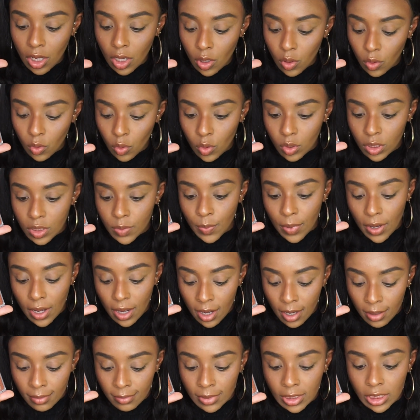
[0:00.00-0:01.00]
Gloss
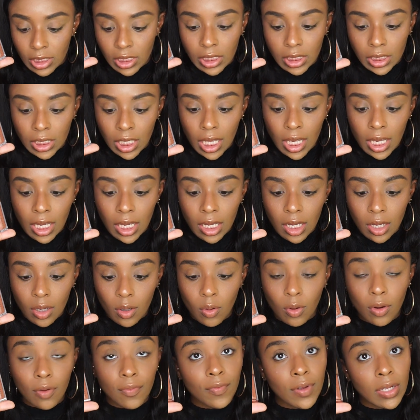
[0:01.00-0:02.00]
Bomb looks like,
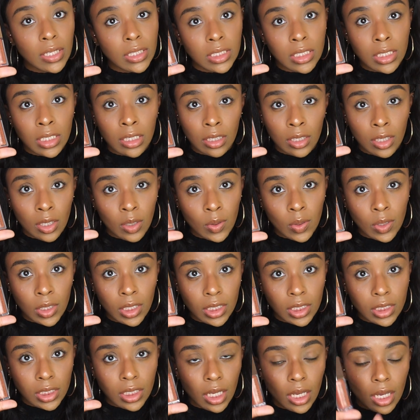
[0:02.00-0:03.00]
or Fenty Glow
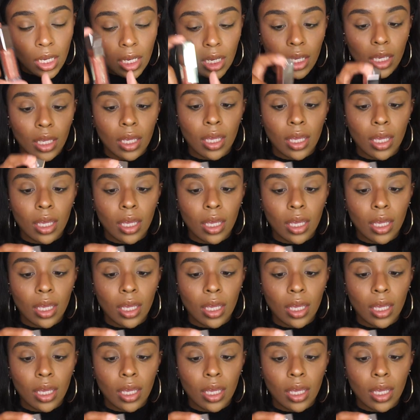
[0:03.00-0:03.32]
looks like,